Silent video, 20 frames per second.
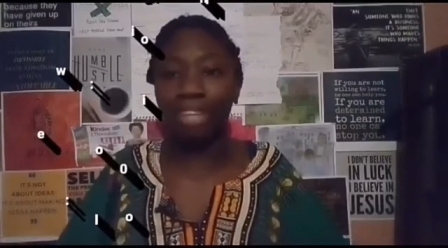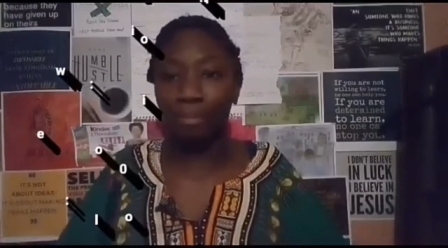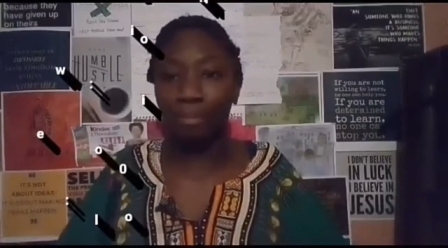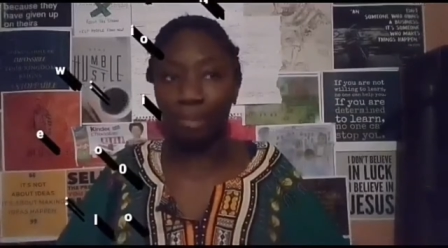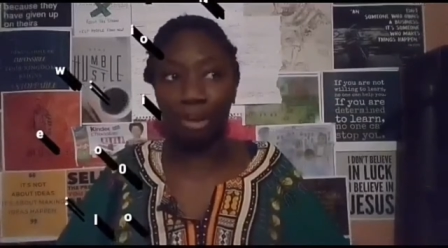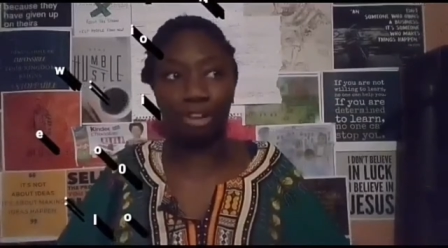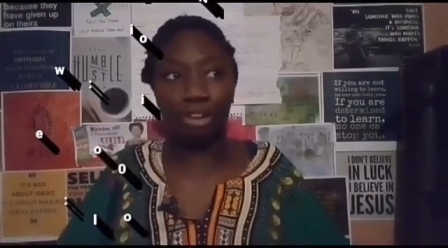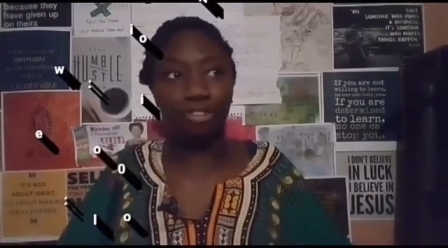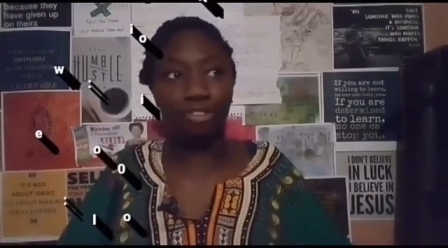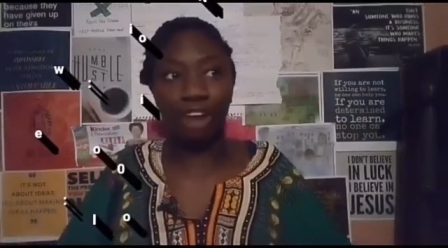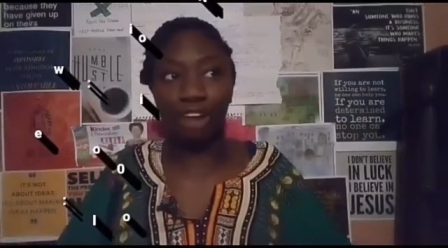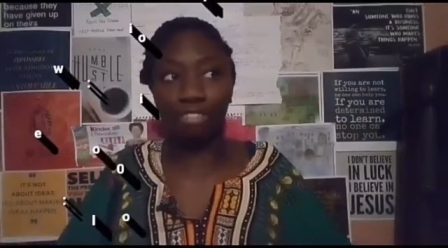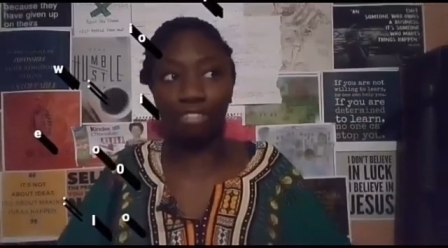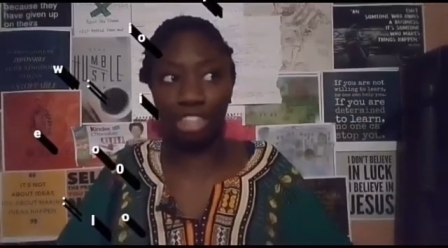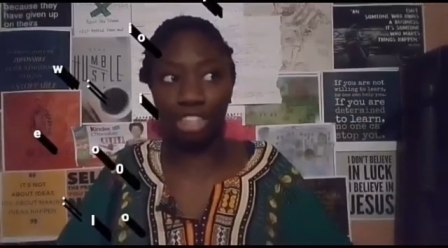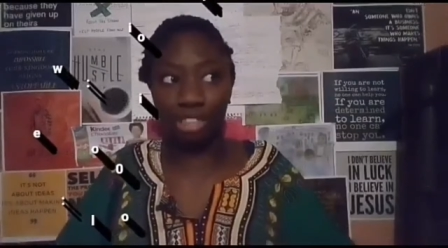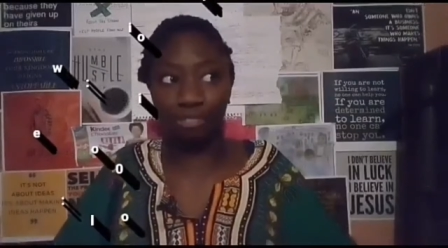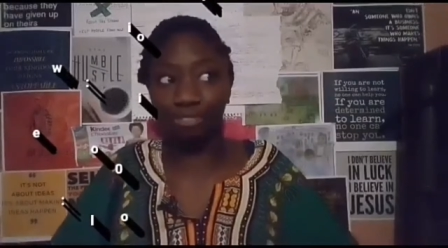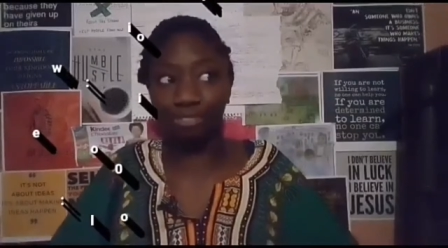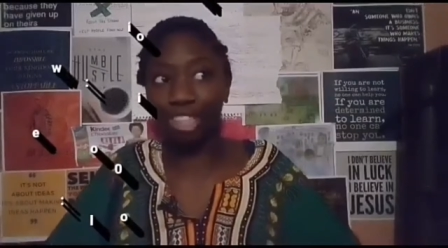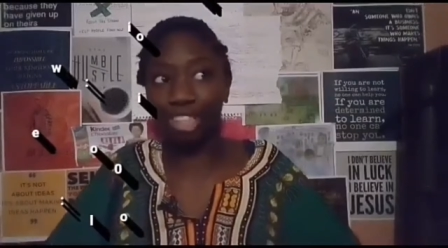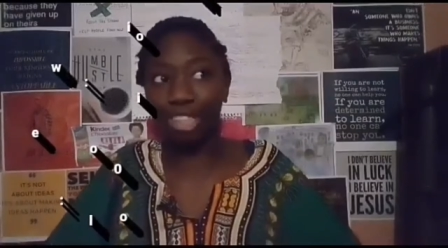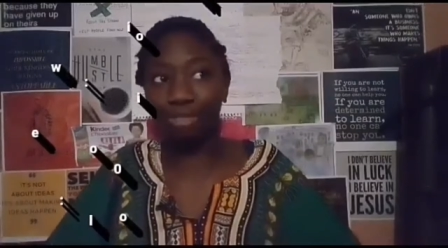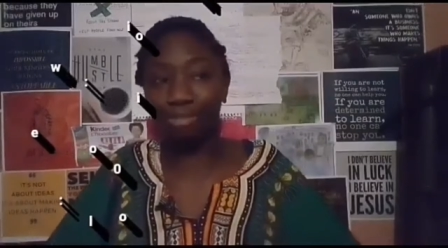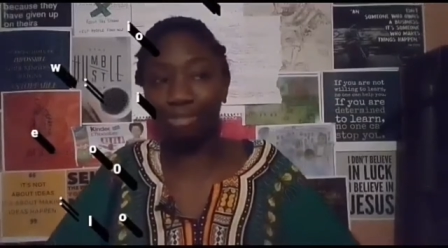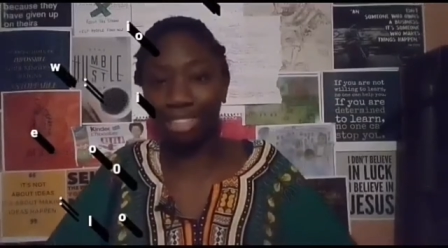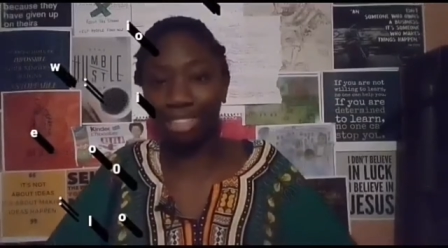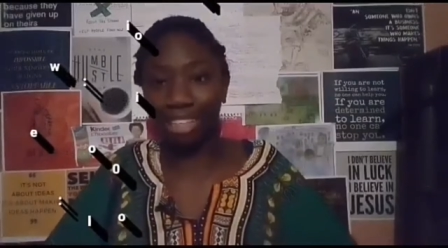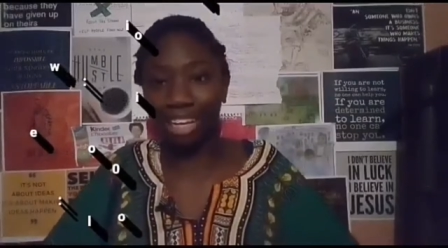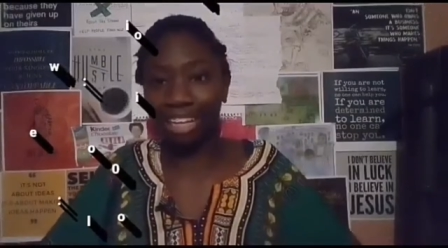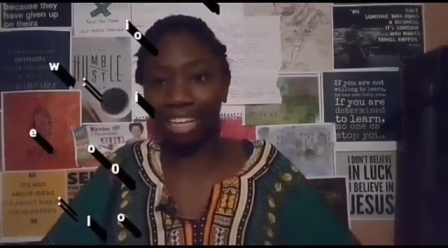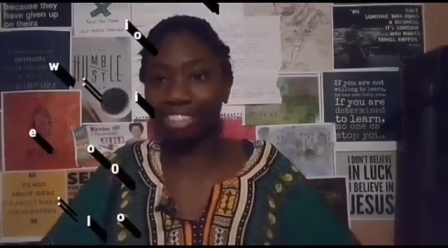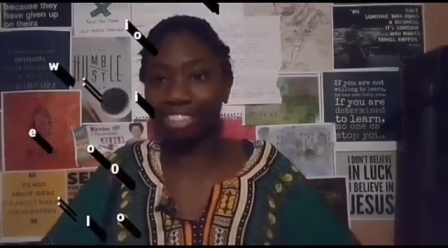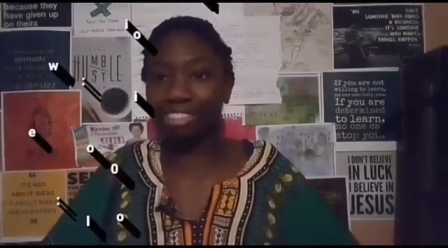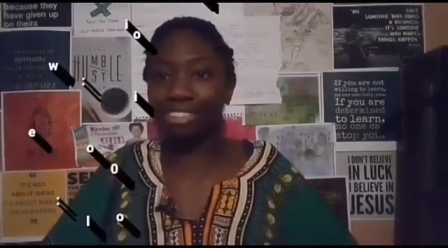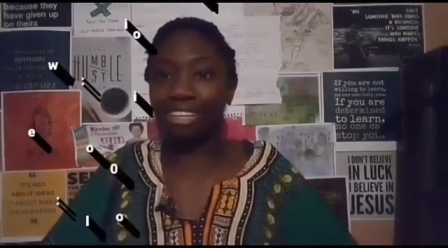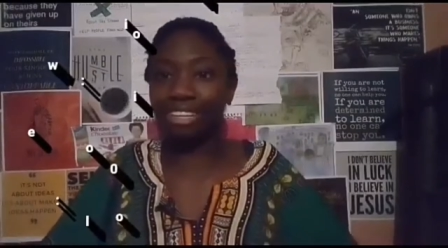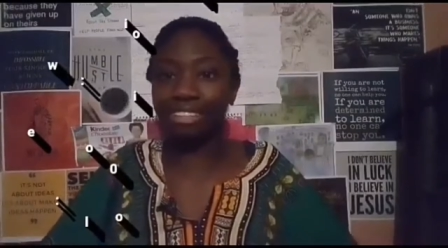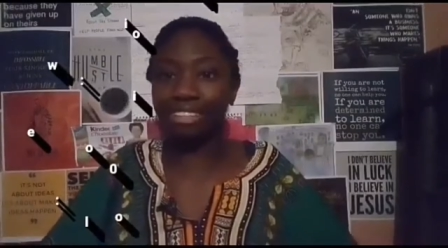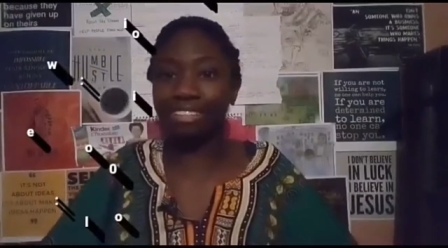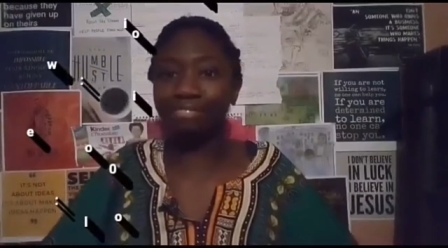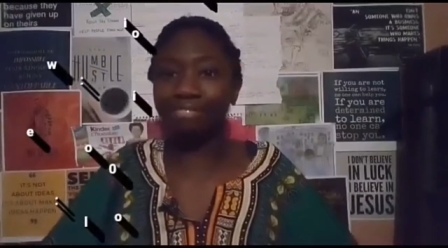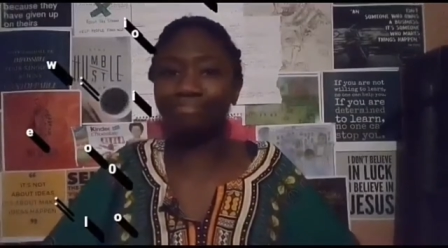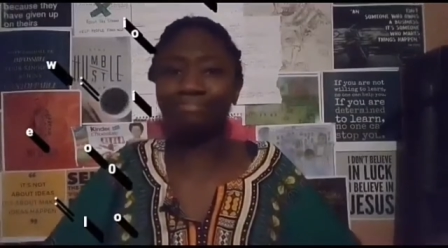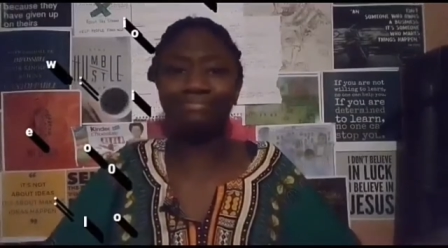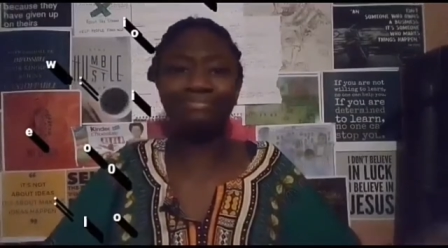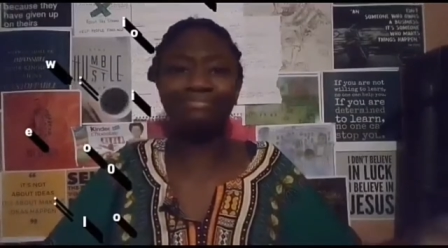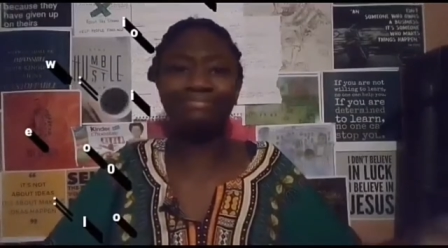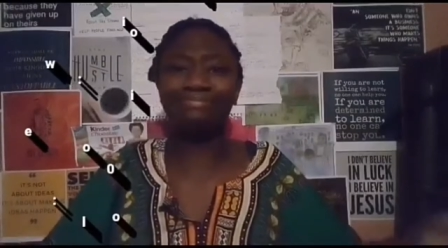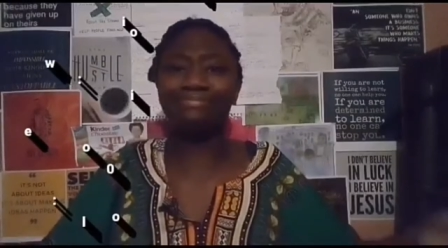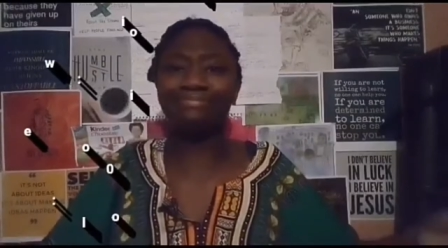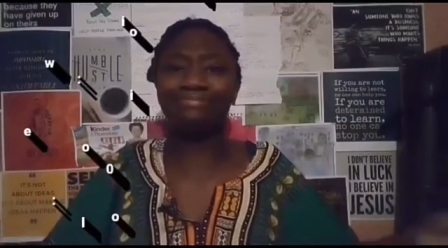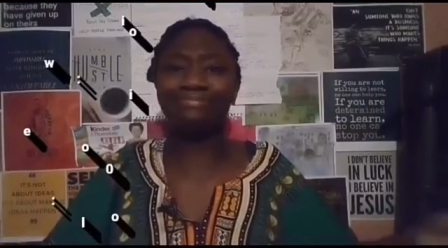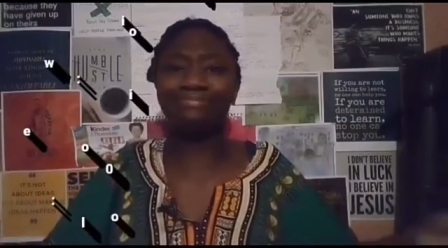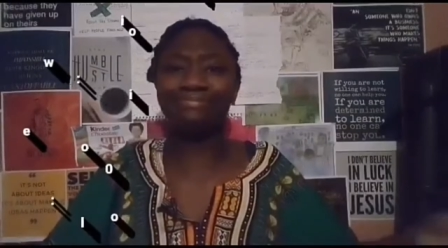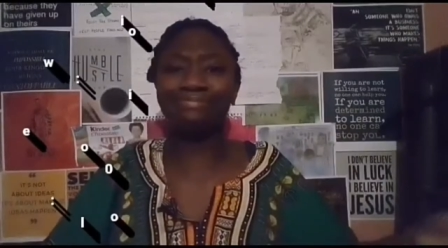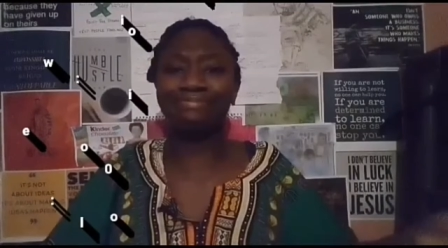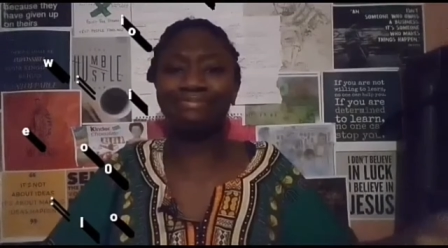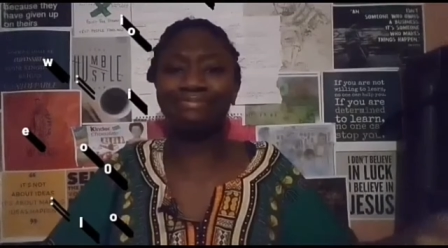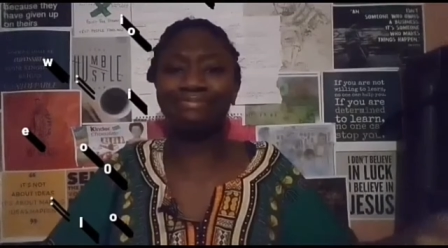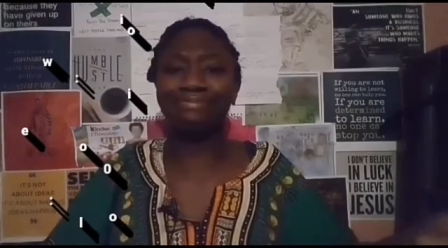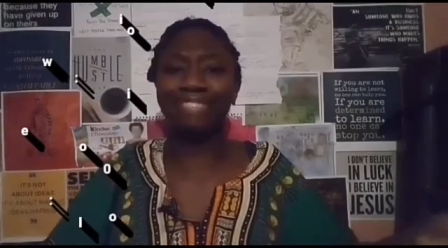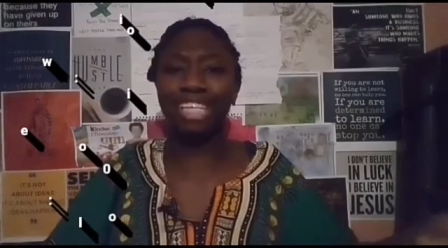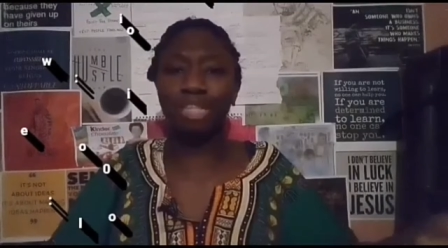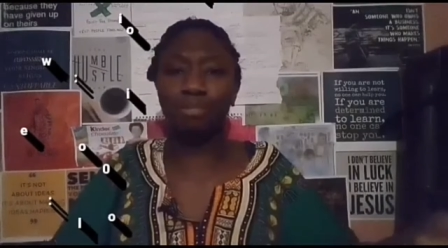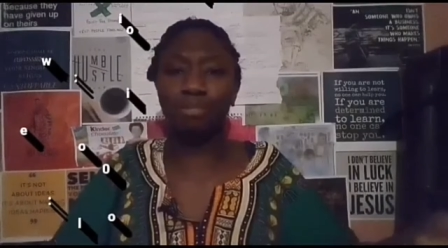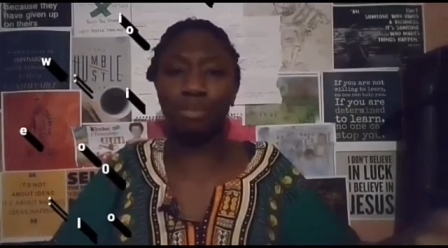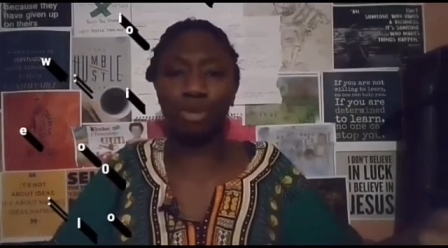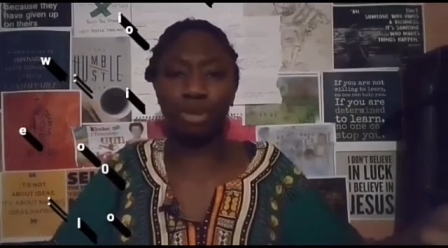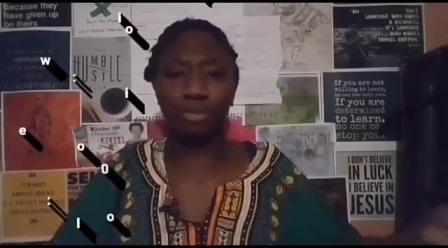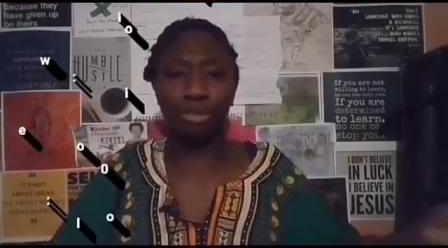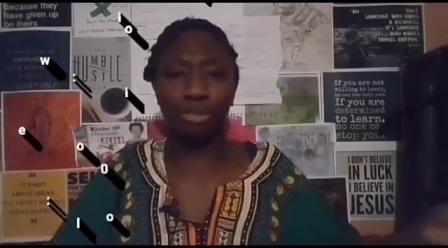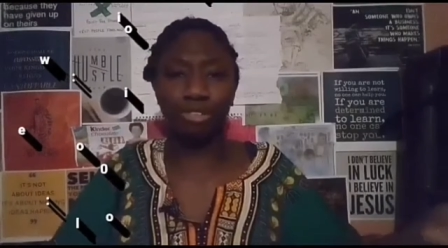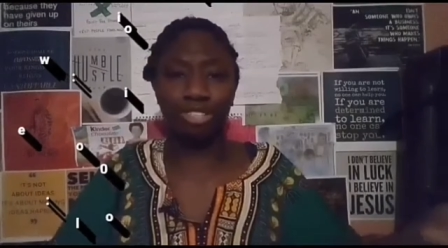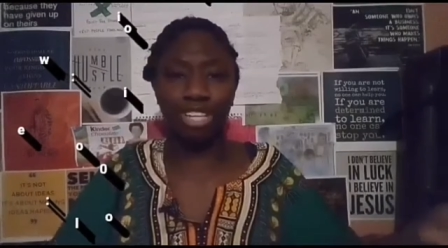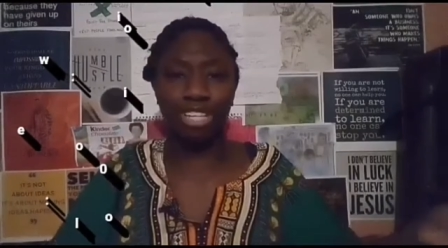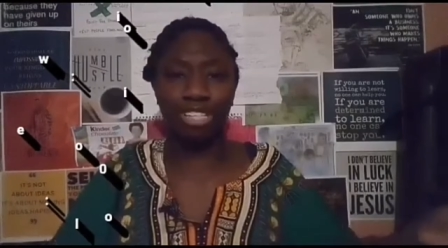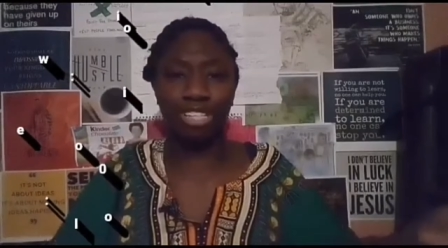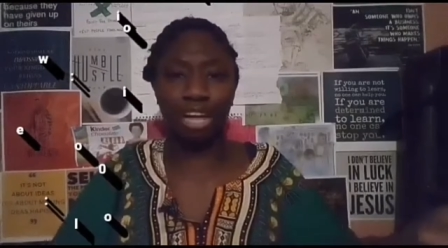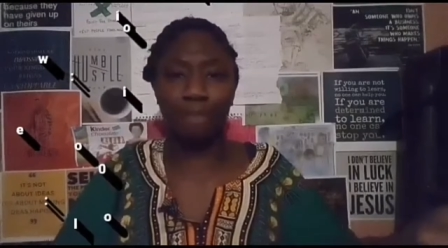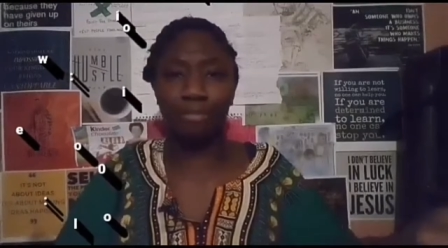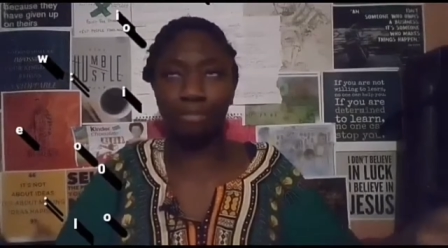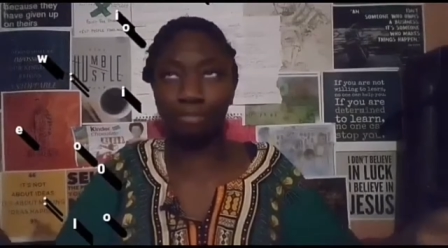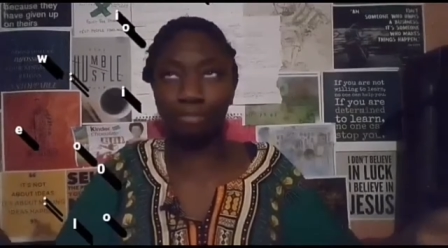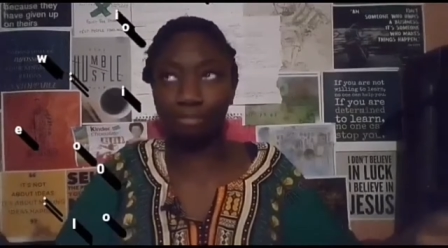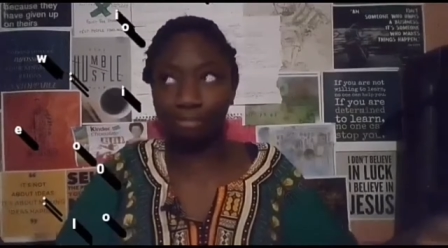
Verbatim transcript: And period five just in Richmond. I'm just like, it's boring most of the time.